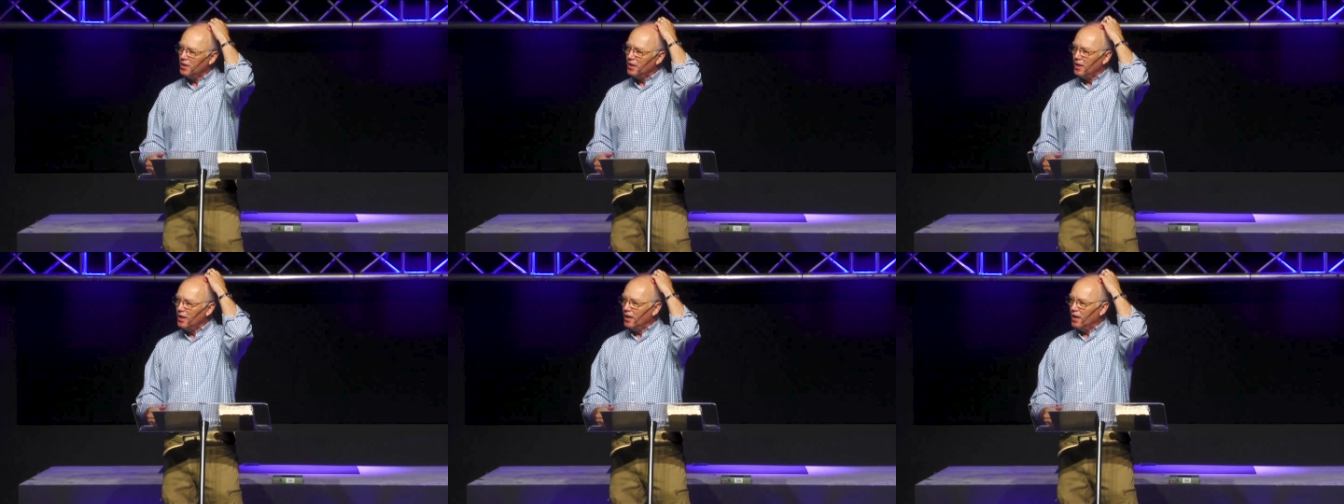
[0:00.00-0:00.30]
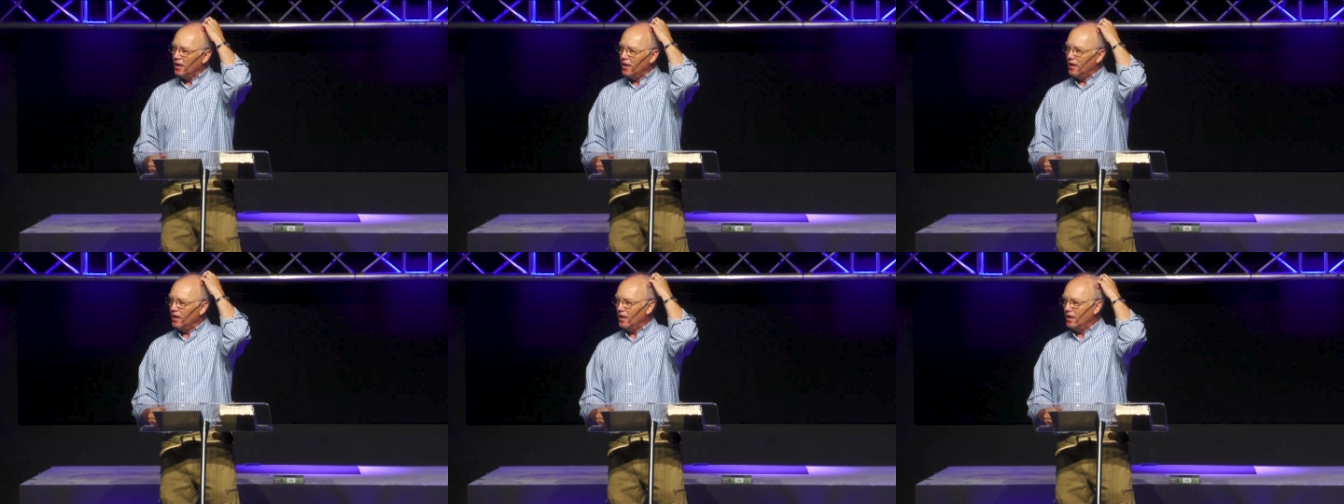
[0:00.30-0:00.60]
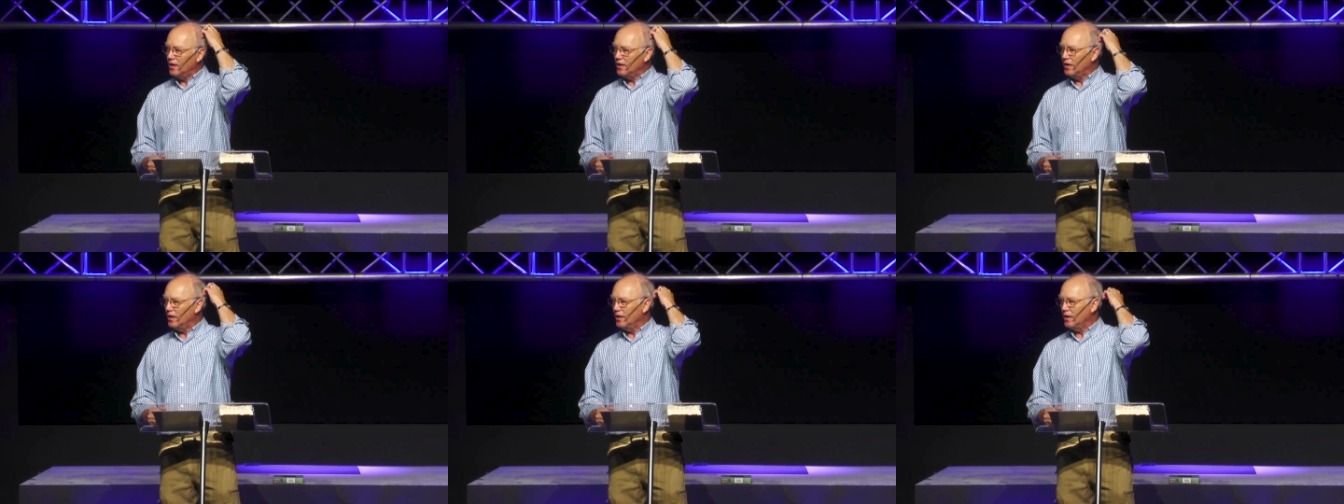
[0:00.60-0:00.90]

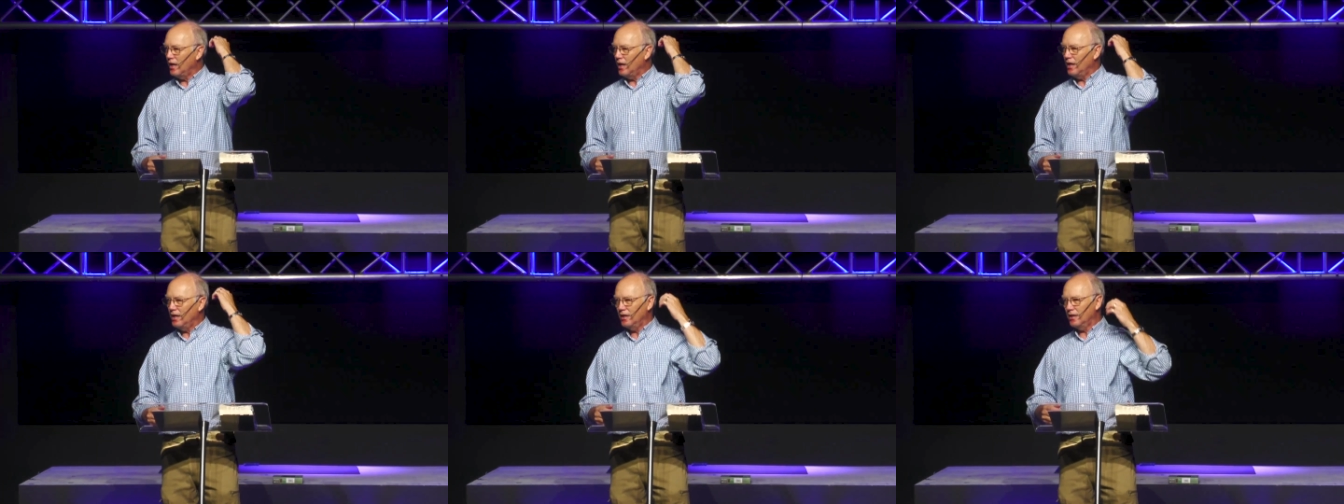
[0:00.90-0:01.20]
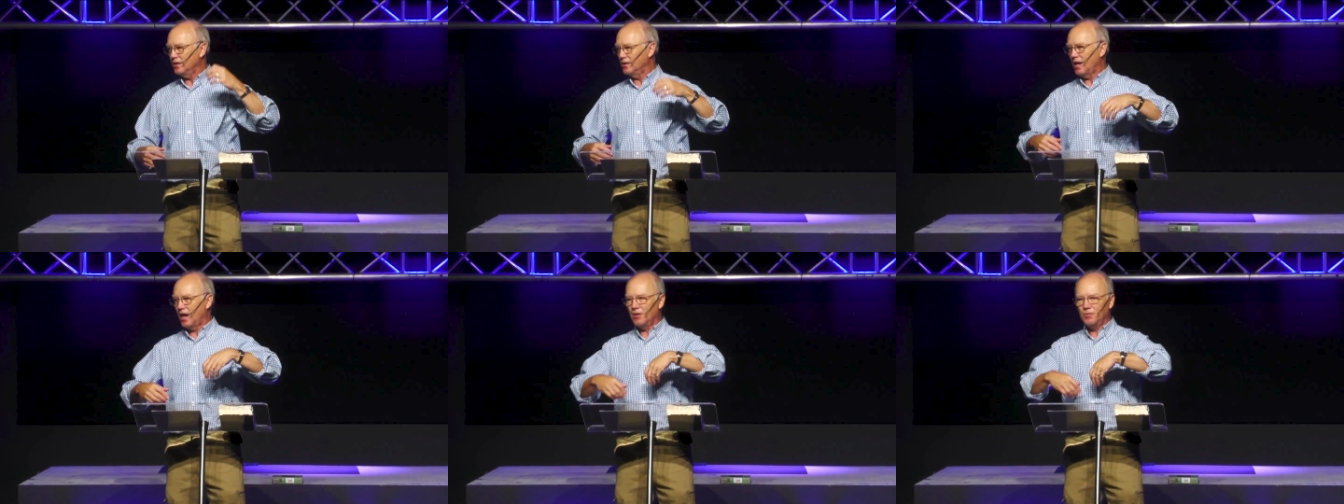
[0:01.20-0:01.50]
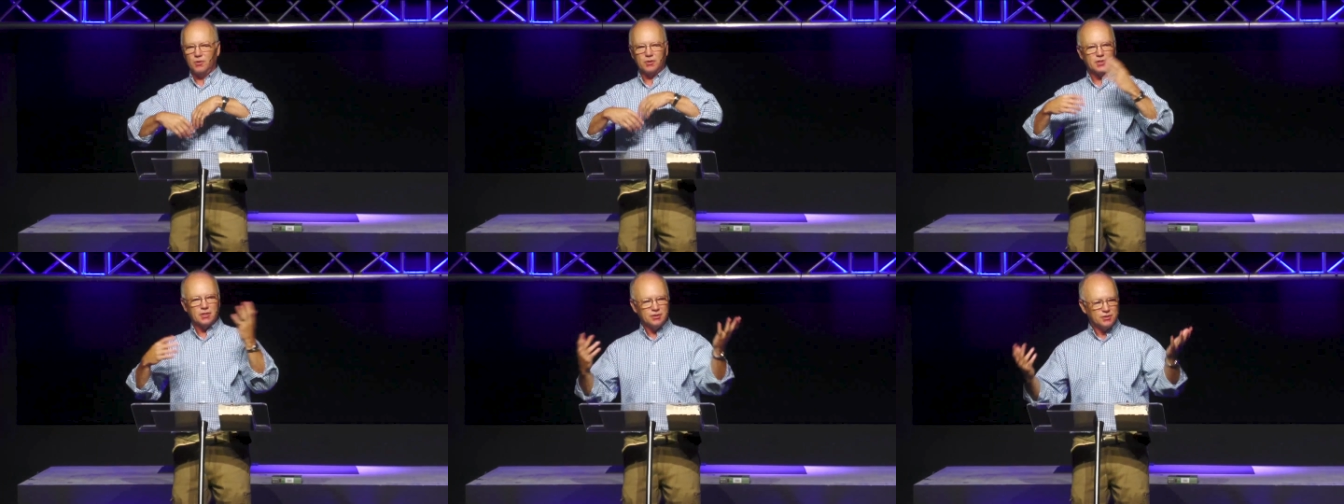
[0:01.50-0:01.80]
and I will
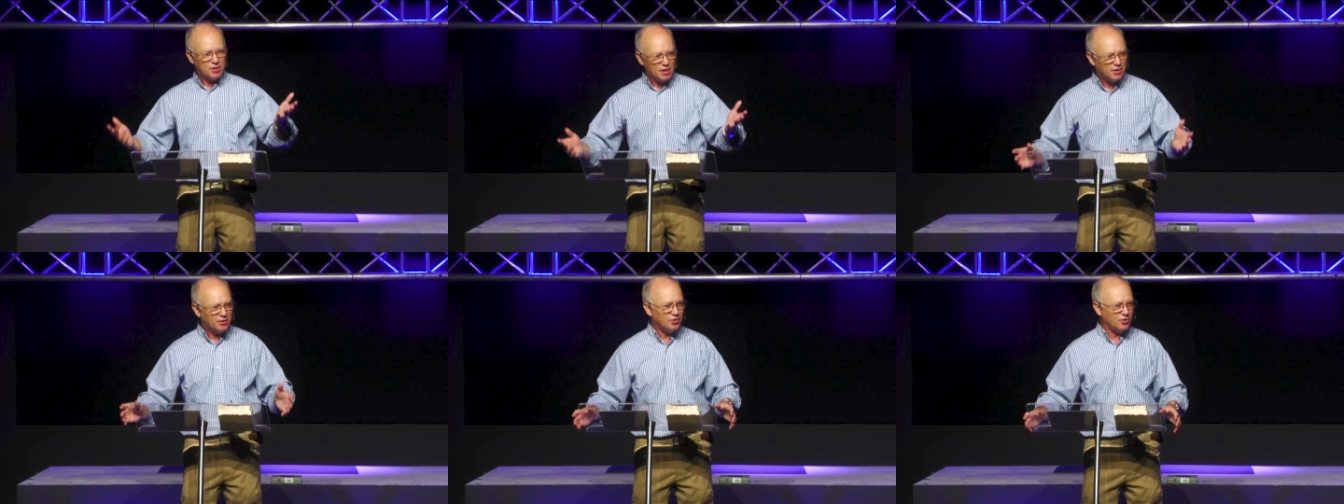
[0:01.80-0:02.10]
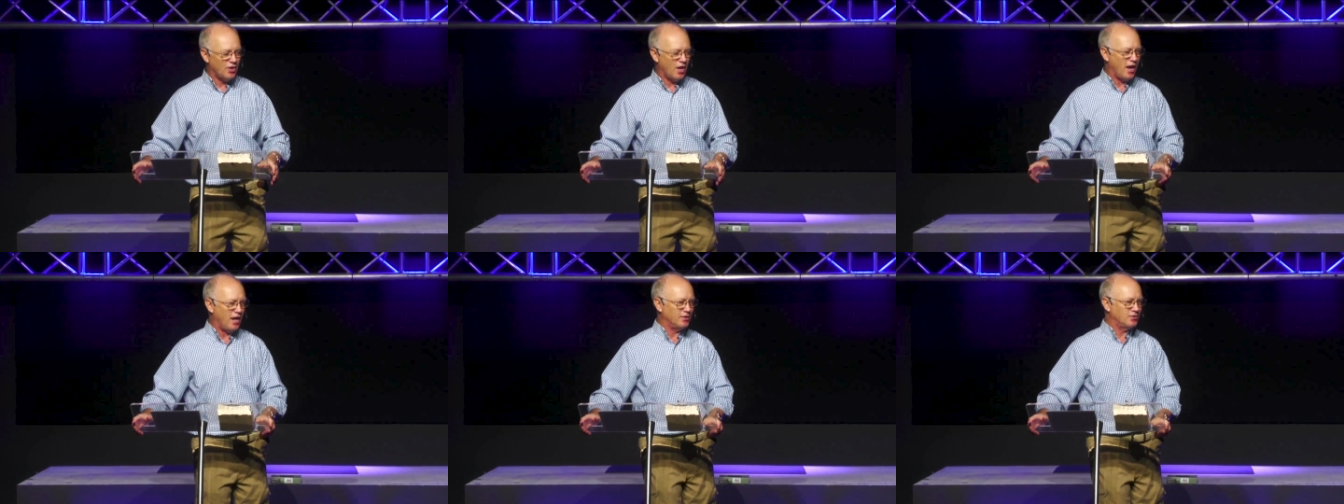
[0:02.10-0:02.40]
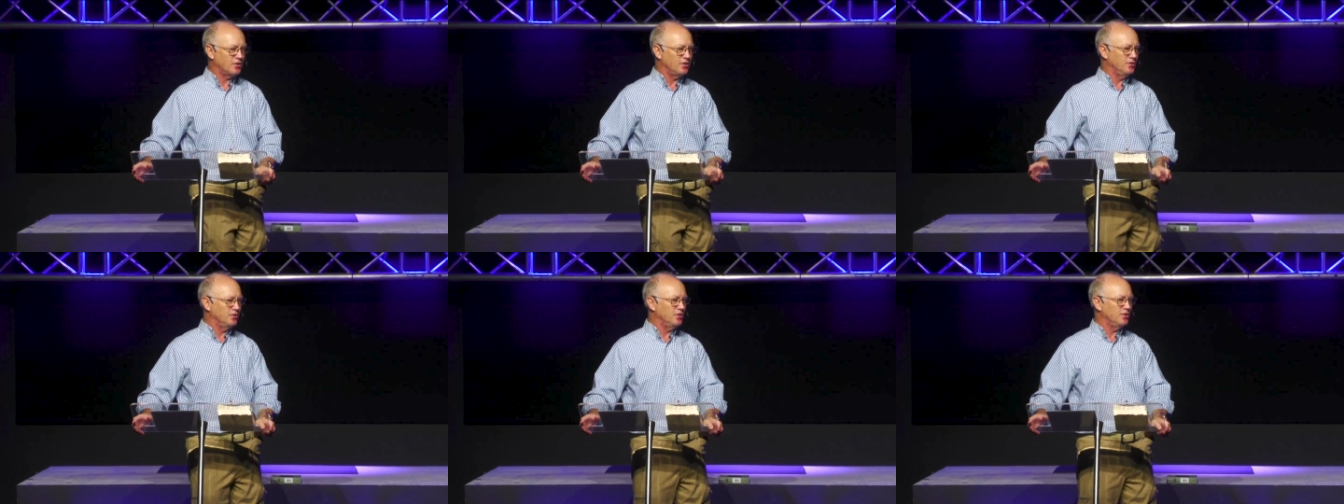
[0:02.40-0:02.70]
continue to ask
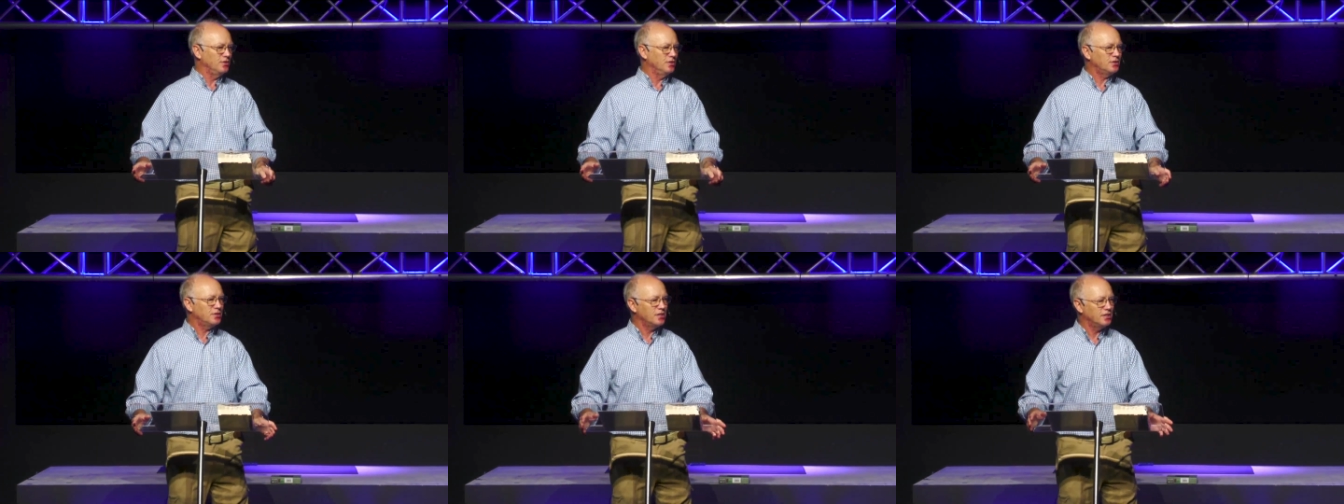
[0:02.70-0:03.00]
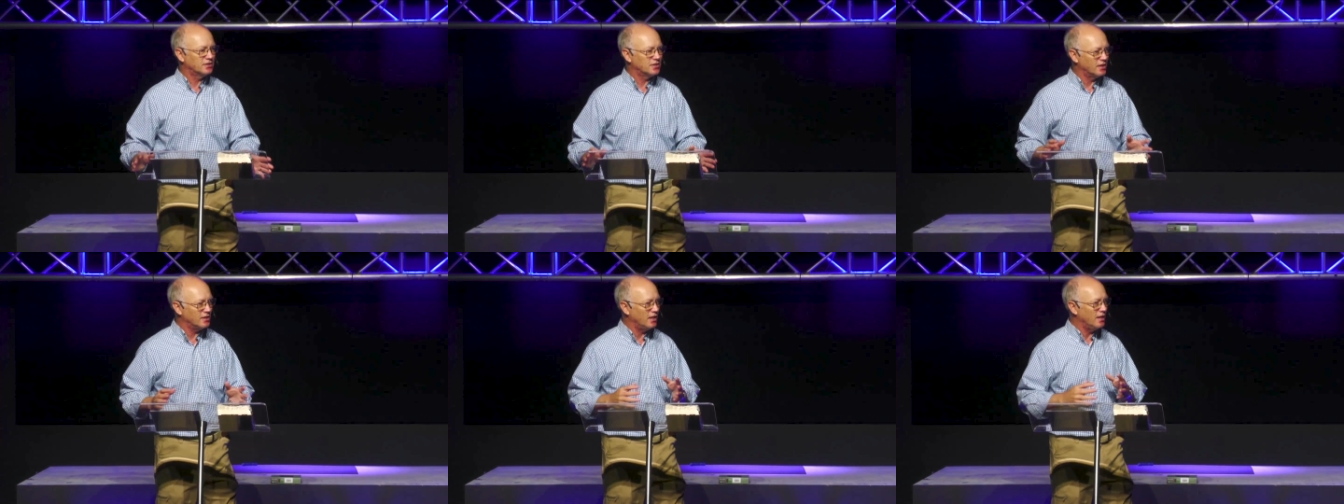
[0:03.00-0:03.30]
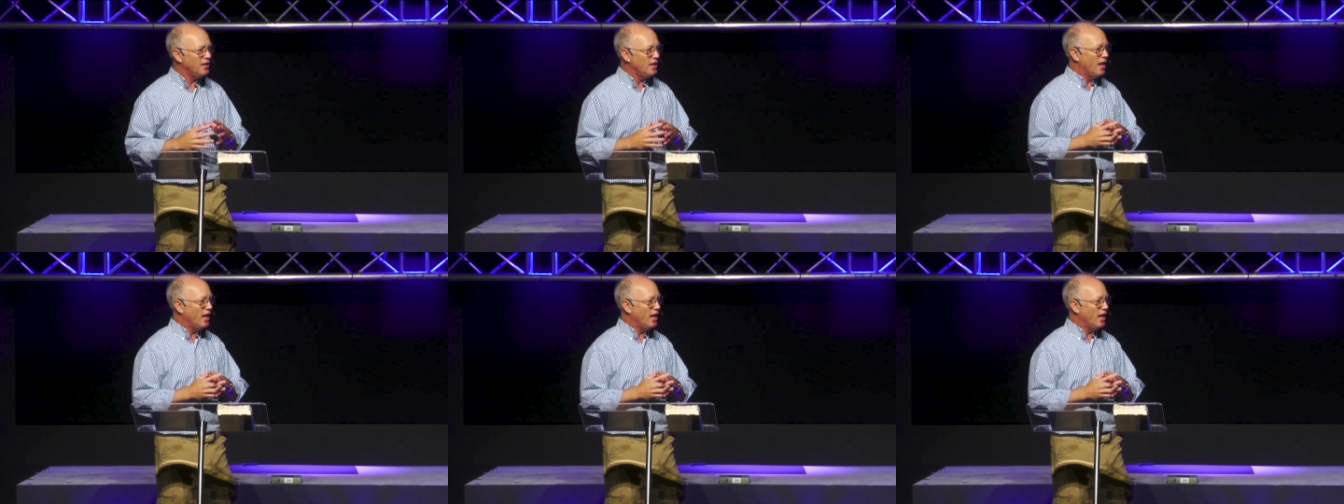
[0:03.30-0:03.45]
you to do this as I